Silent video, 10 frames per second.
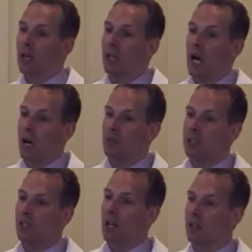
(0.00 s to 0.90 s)
Had
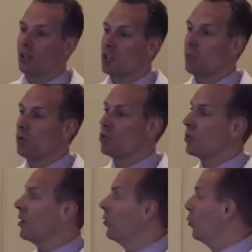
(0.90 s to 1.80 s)
obviously gotten
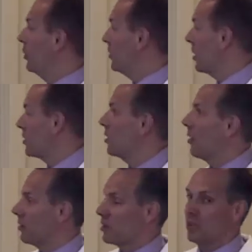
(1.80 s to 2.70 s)
exposed to all the wood dust,
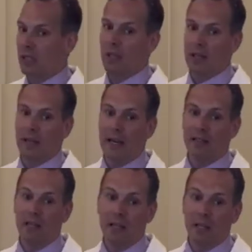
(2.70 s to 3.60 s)
the arsenic, and
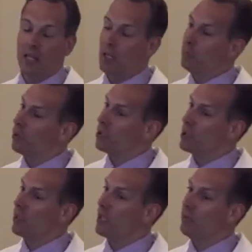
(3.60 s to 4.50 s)
that it
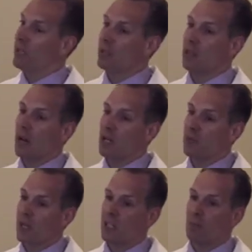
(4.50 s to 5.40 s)
poisoned him. His
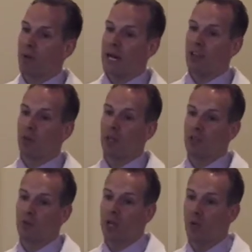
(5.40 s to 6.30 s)
detoxification
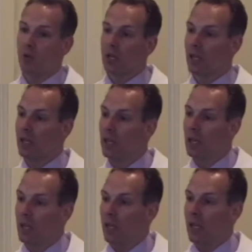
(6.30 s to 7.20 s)
pathways were not working.
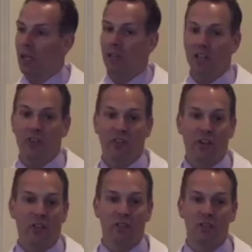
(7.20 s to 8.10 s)
And it
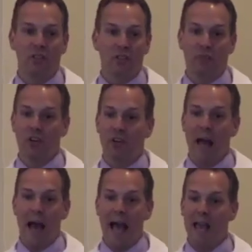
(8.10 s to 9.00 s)
fell this very
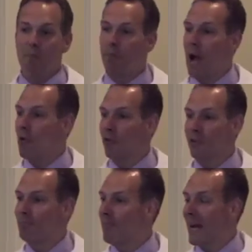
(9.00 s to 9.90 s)

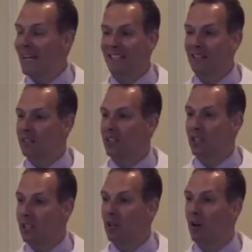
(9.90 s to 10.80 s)
high-powered mind
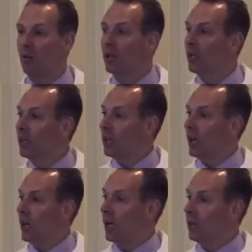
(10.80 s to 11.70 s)
CEO
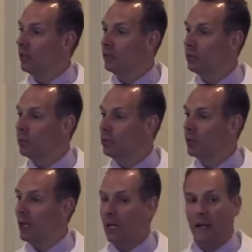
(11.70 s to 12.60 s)

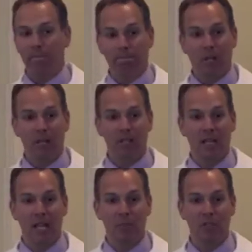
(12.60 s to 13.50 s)
who, in
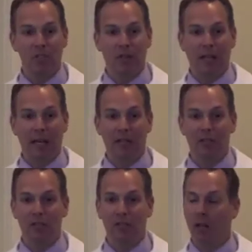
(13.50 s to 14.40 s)
his name, still
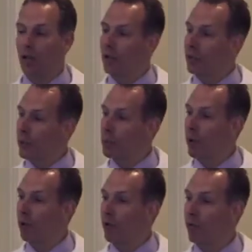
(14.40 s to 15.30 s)
has 3
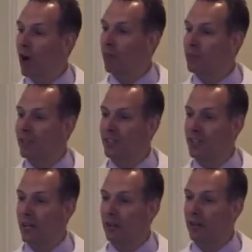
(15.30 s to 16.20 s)
polo farms in
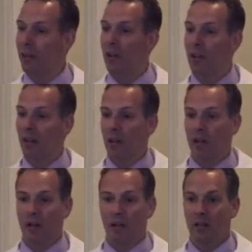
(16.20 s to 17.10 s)
this area.
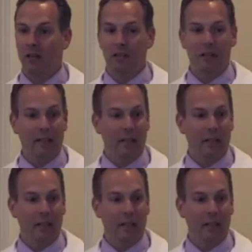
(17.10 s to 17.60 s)
And